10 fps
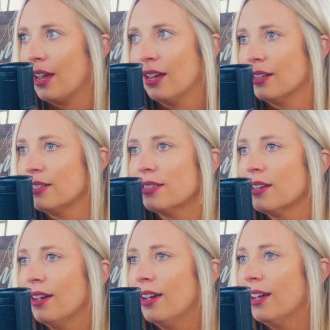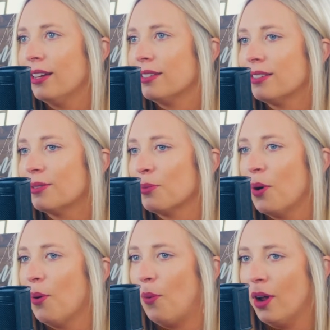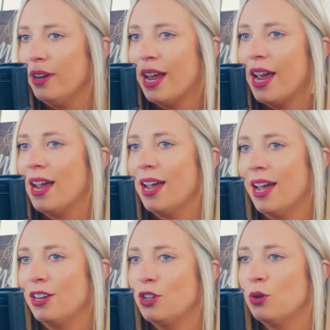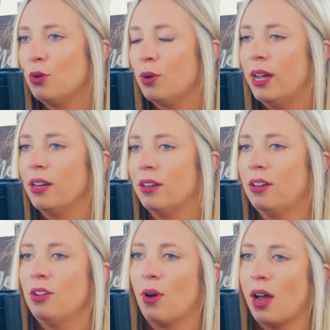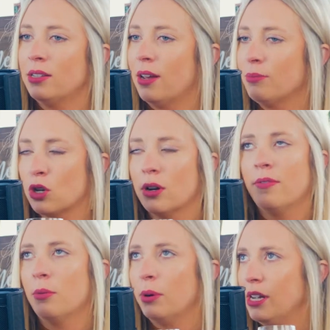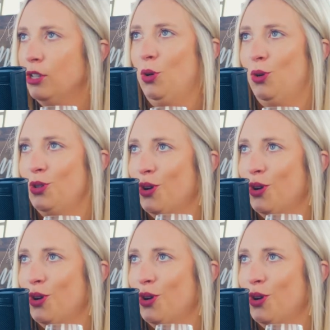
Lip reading: Like, it's one day, and you guys, I'm sure everybody has told